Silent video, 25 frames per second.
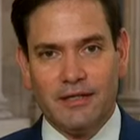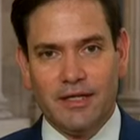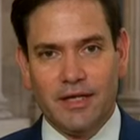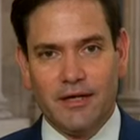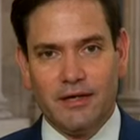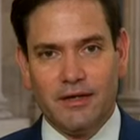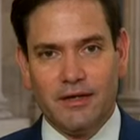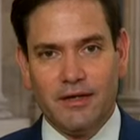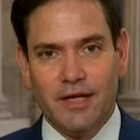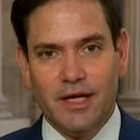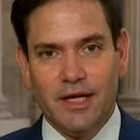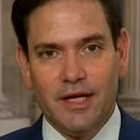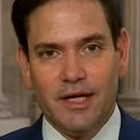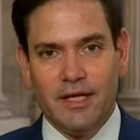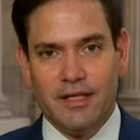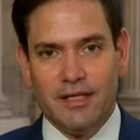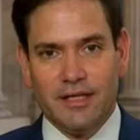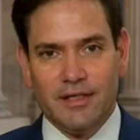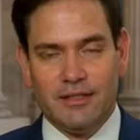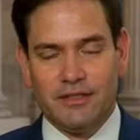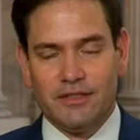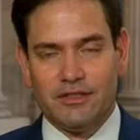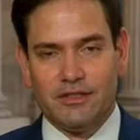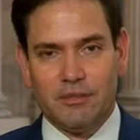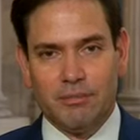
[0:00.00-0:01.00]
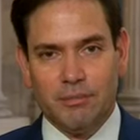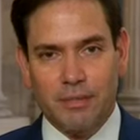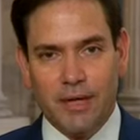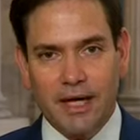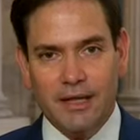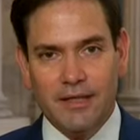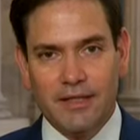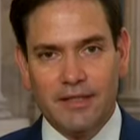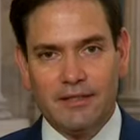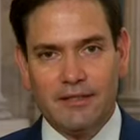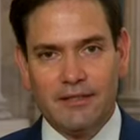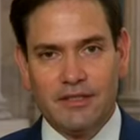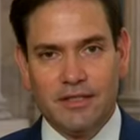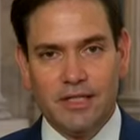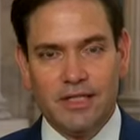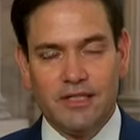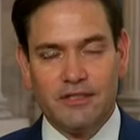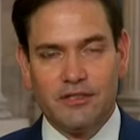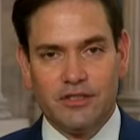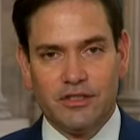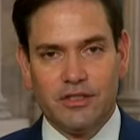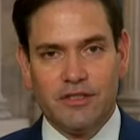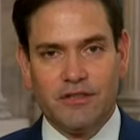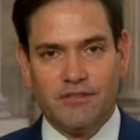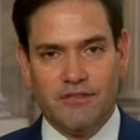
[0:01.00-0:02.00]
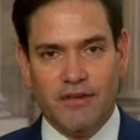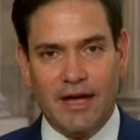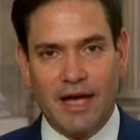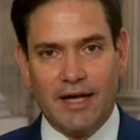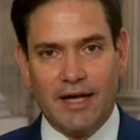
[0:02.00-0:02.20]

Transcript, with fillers: They're, that this dependence leads to the